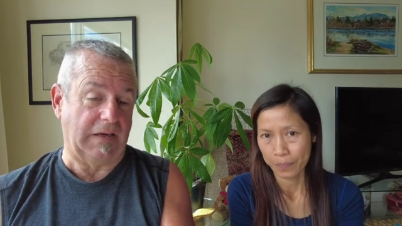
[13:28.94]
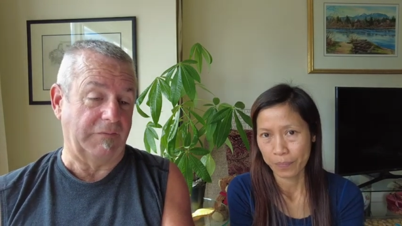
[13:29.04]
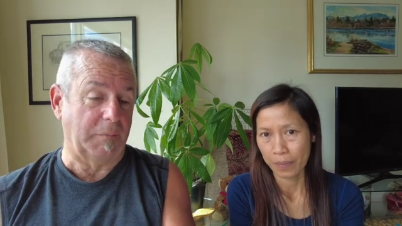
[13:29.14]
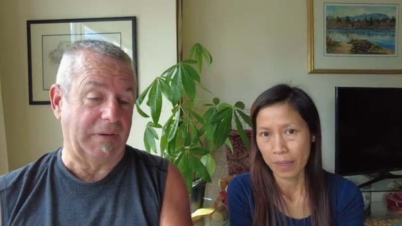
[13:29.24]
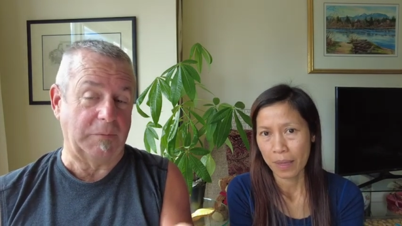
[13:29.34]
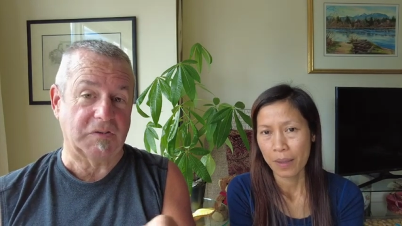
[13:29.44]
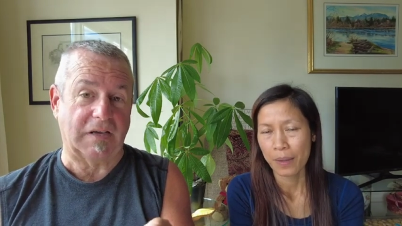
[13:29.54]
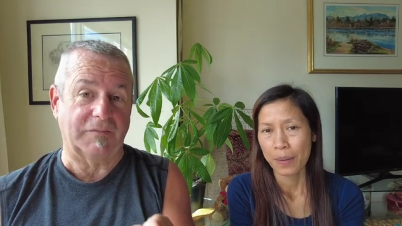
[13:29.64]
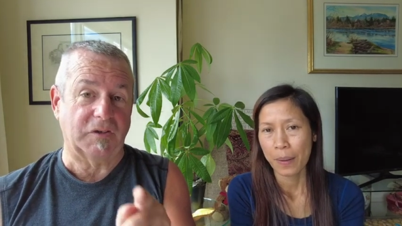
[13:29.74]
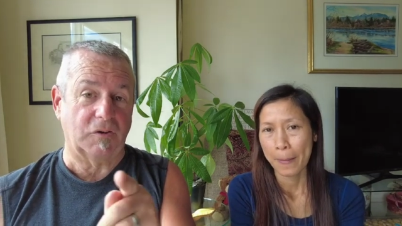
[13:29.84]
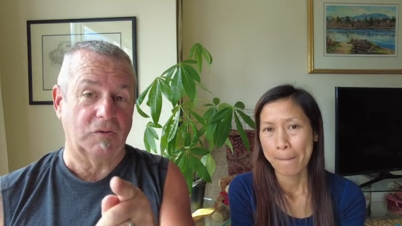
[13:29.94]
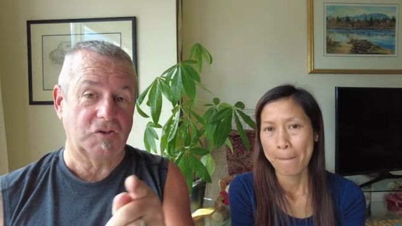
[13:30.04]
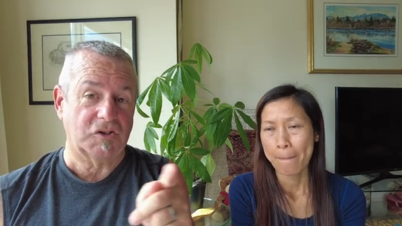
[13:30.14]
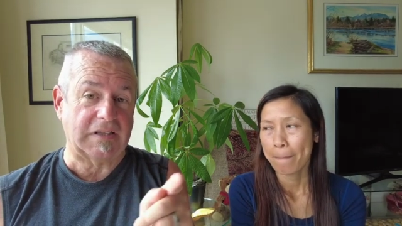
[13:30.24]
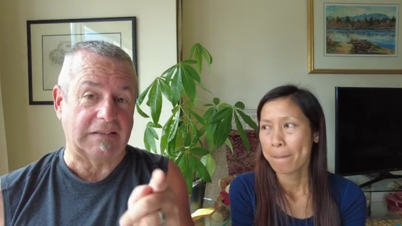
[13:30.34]
Speaker 1: everybody was having to go
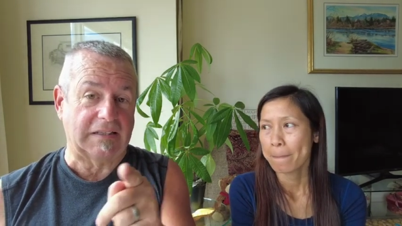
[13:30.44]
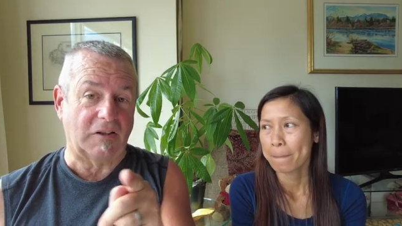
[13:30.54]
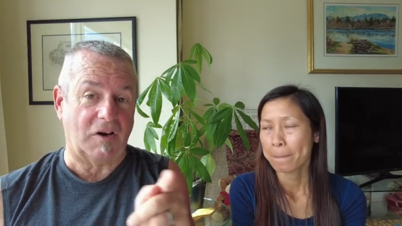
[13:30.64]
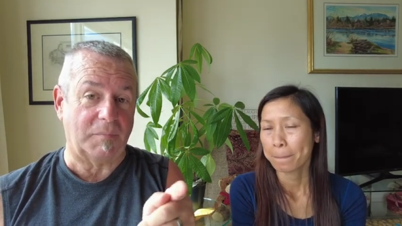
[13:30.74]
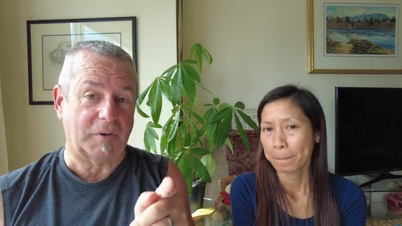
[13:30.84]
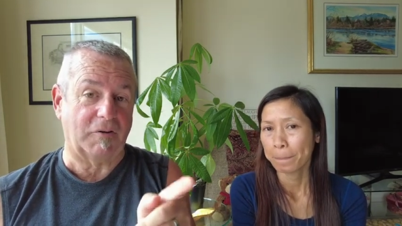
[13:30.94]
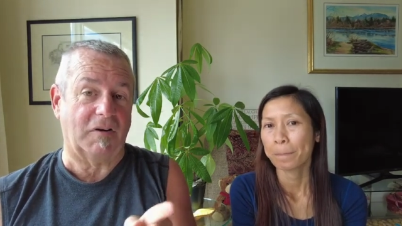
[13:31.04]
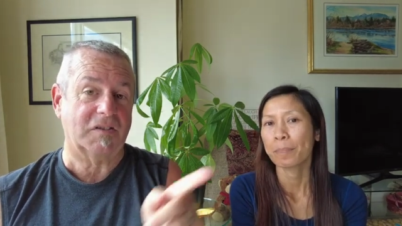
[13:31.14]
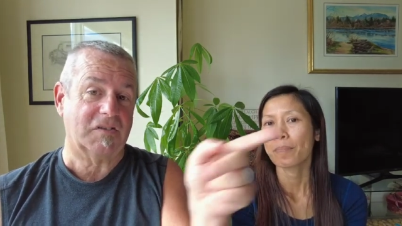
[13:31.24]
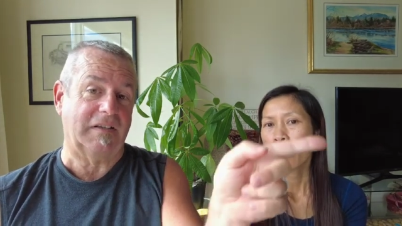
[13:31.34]
just that little hop across